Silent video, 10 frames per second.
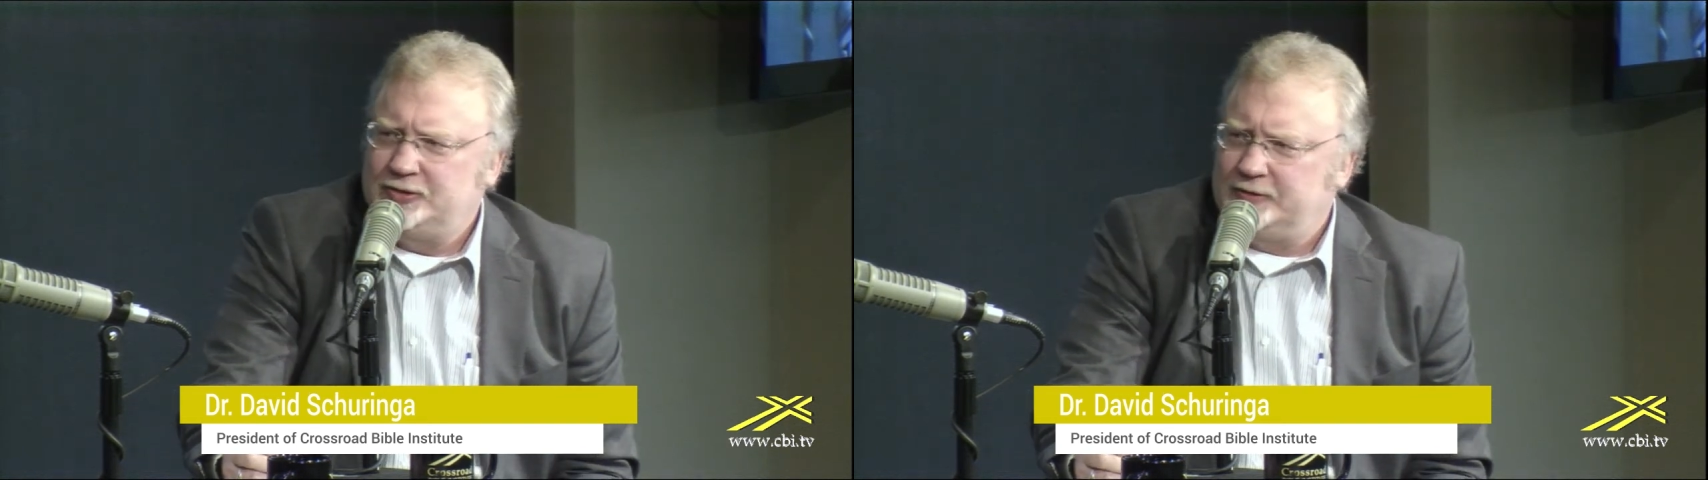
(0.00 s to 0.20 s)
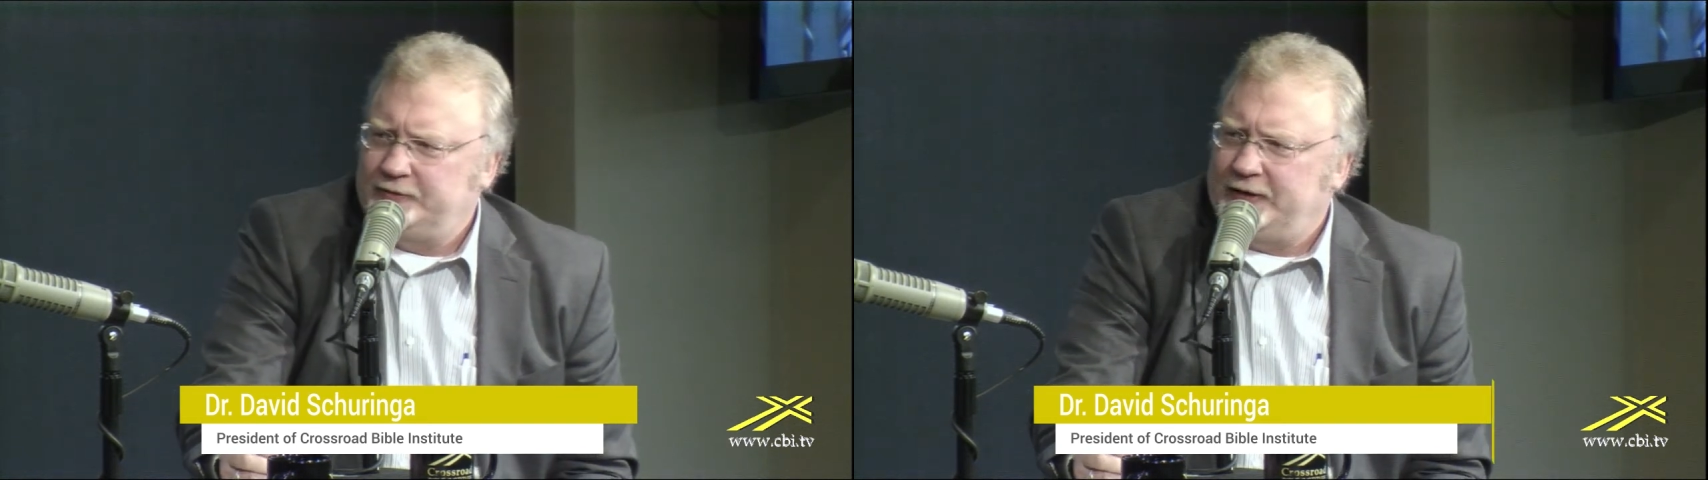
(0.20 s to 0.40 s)

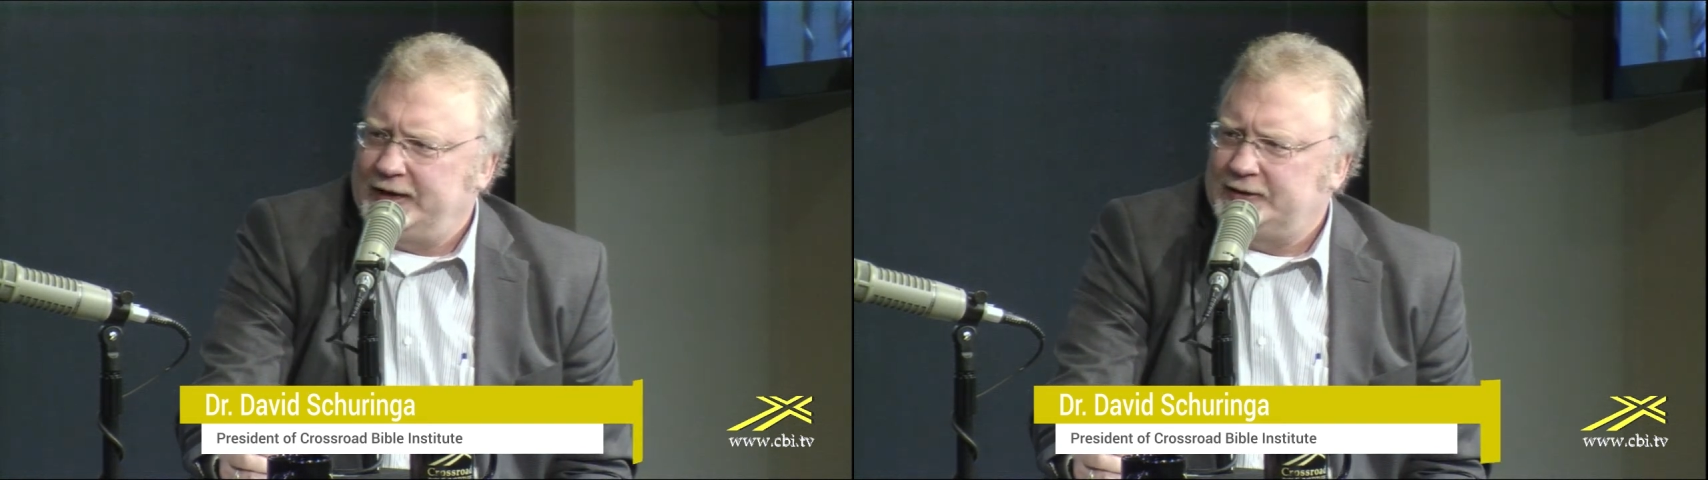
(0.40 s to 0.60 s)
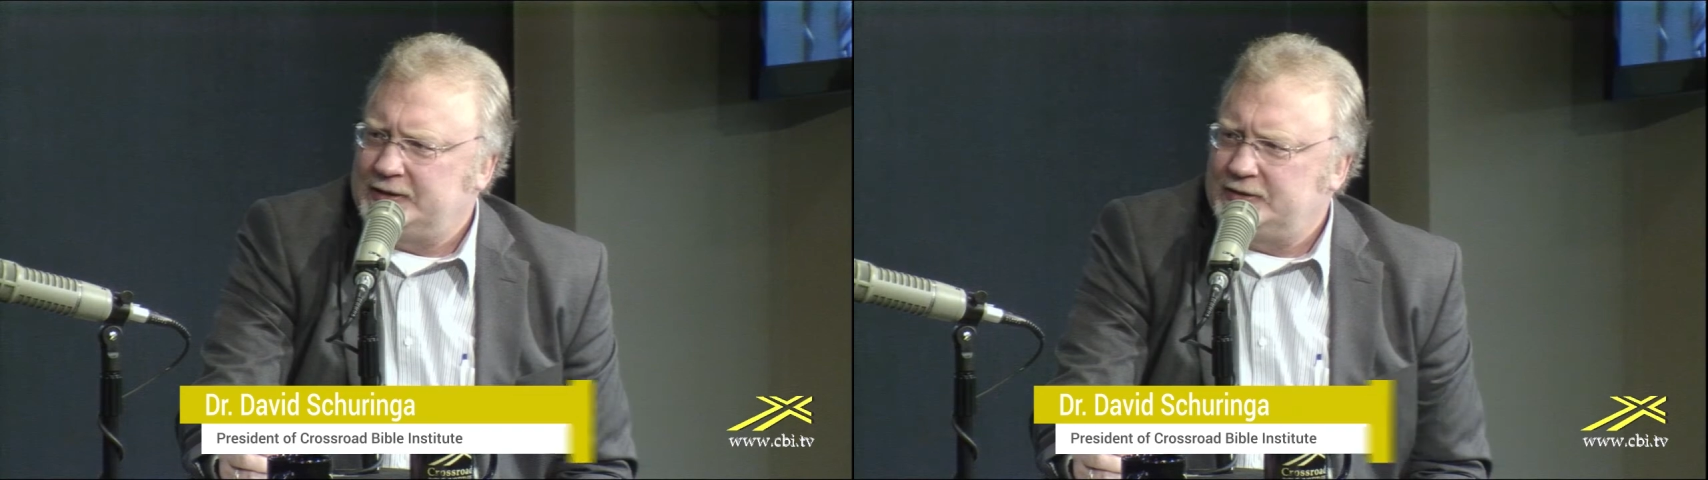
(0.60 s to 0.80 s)
to the
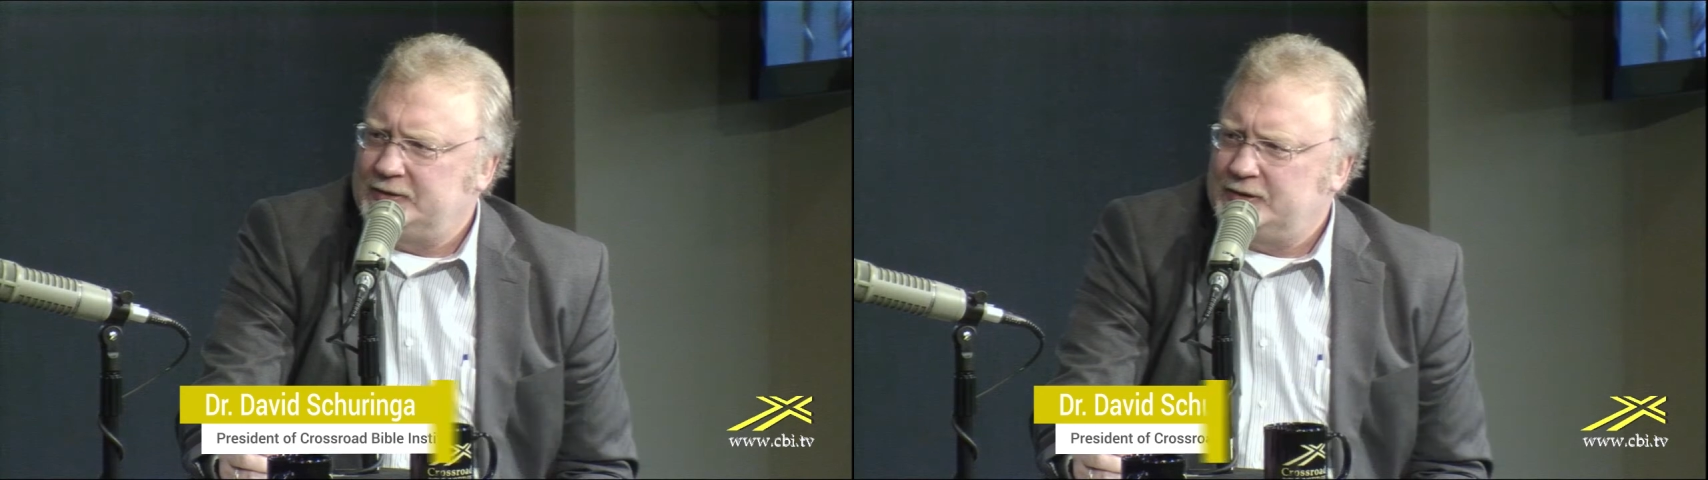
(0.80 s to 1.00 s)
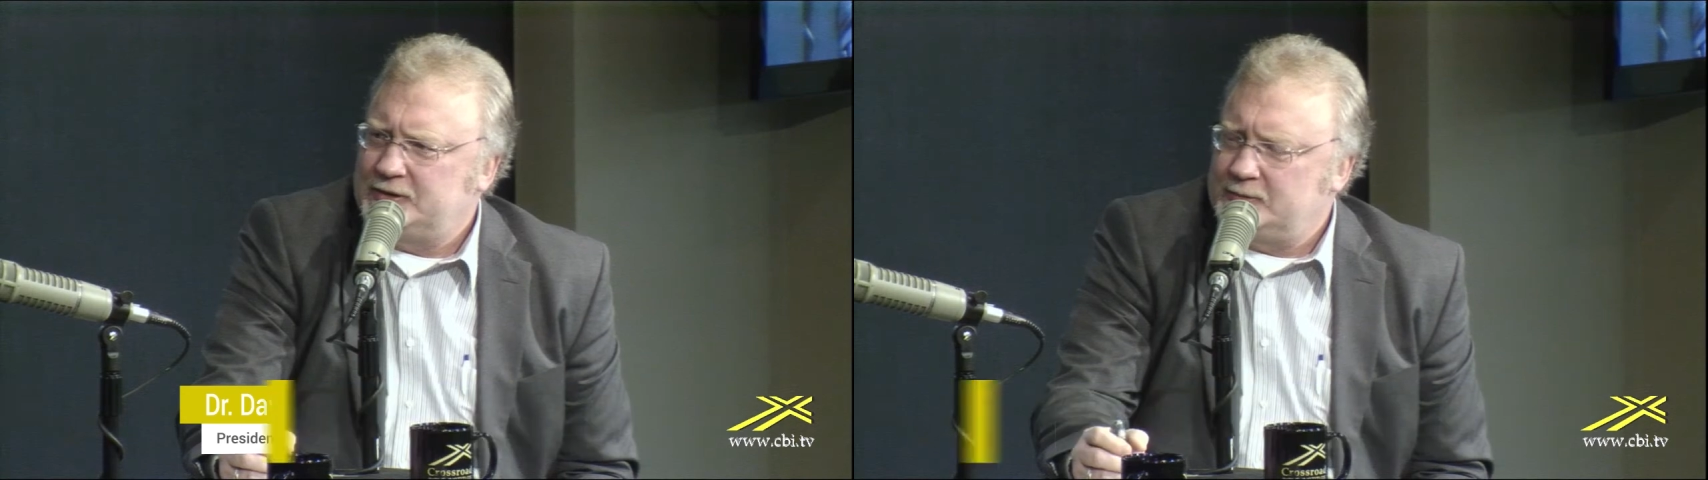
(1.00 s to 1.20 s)
fact that
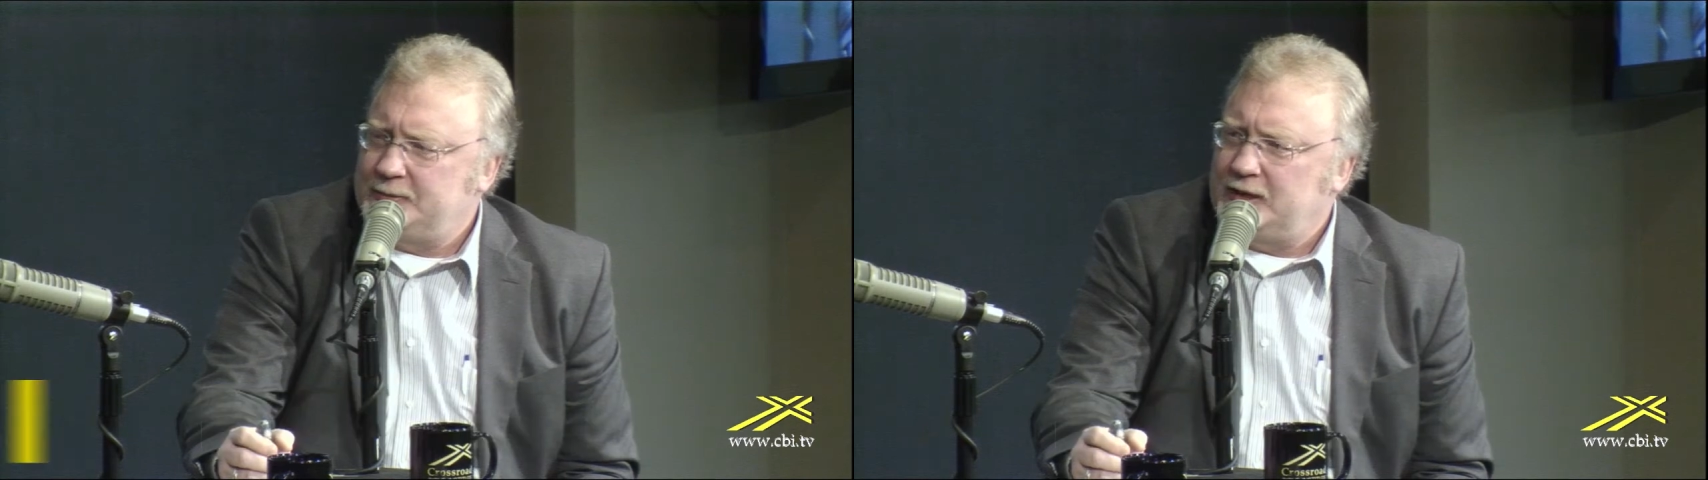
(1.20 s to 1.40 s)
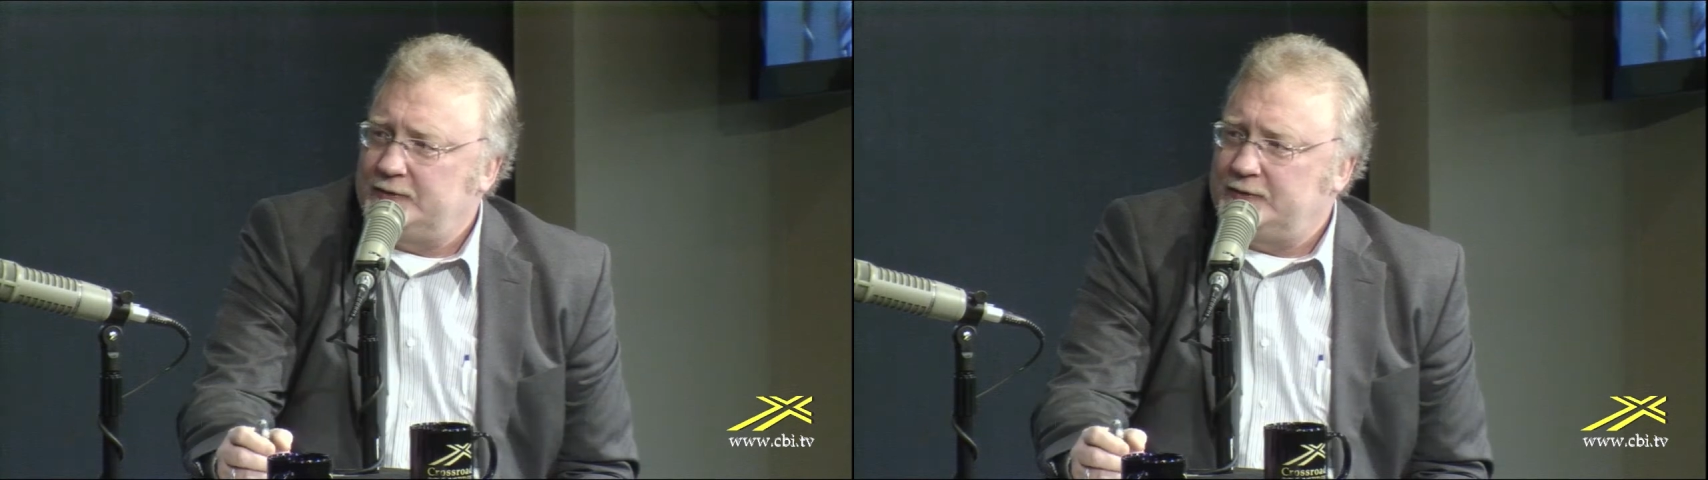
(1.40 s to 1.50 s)
this is part of